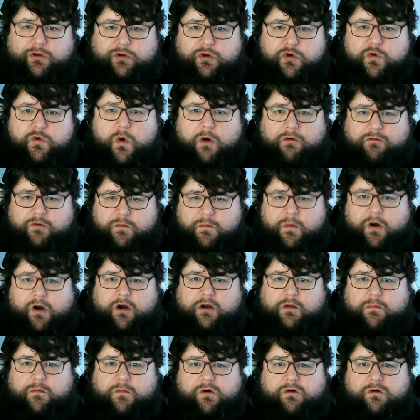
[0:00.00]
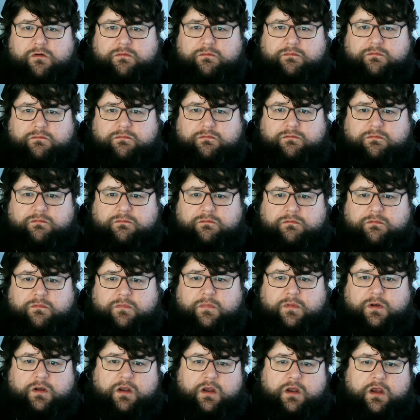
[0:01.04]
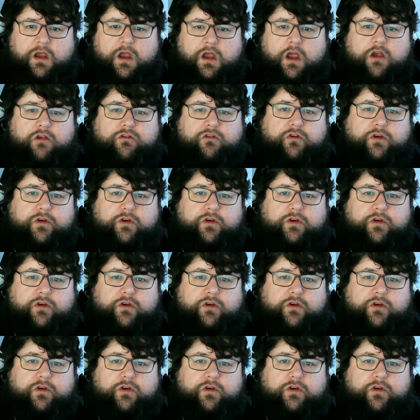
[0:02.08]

You are remarkable.